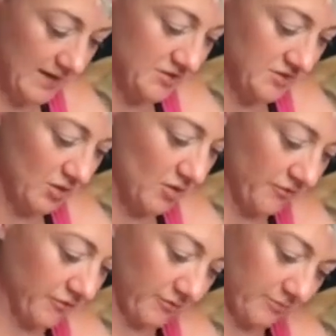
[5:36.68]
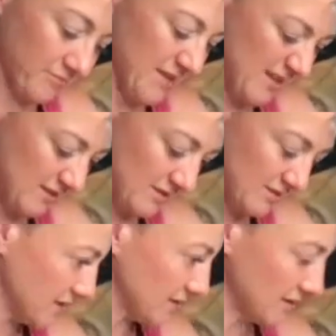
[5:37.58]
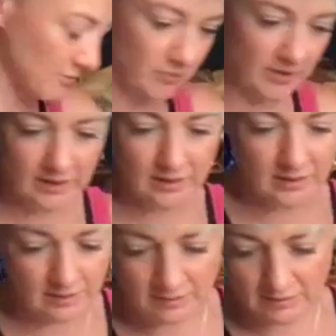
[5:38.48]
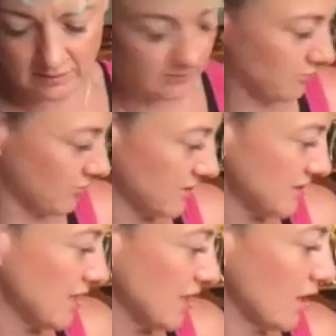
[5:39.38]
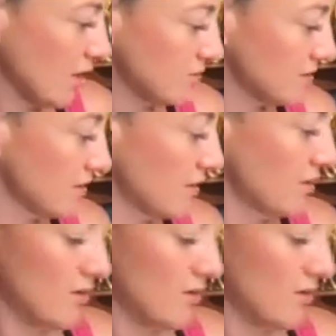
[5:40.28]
edges off, it does stick down pretty close.